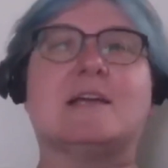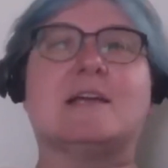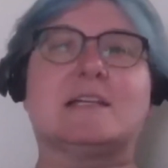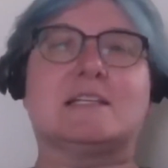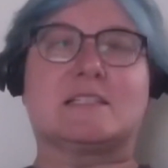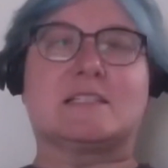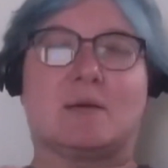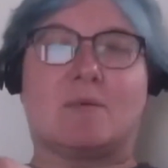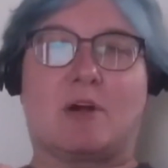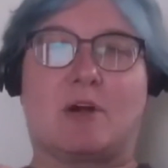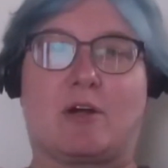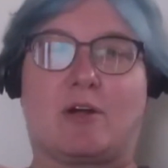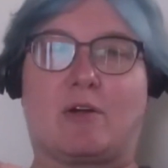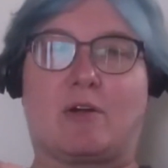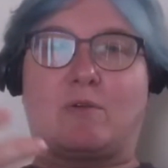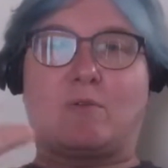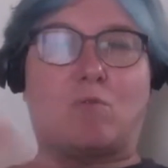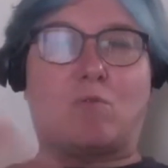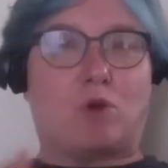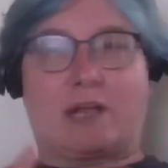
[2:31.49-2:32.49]
some
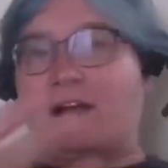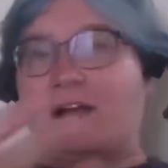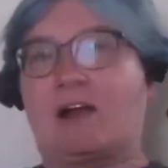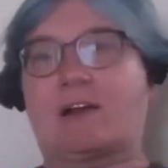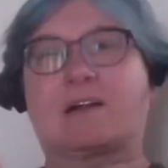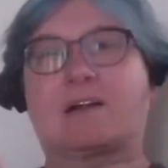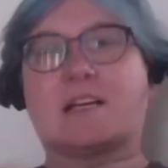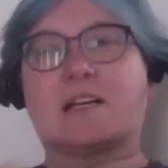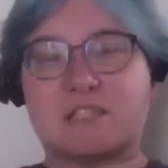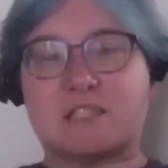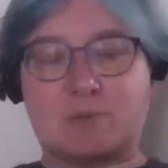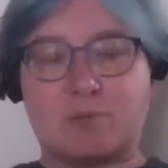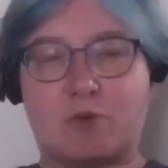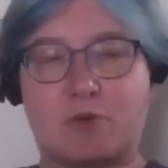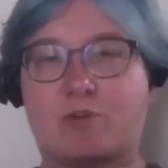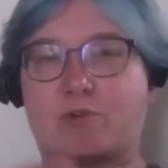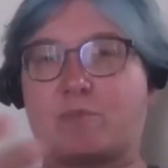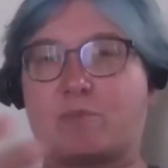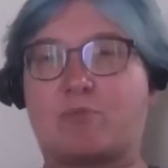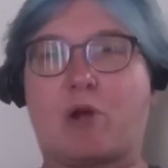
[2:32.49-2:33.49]
are working on
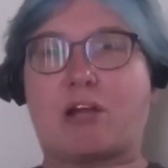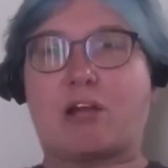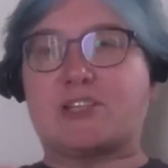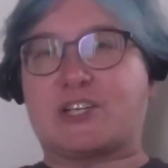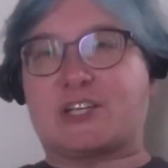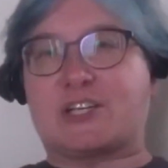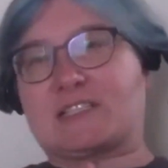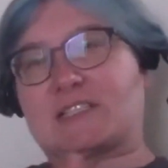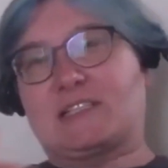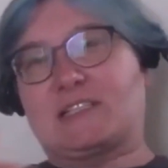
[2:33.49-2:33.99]
customer projects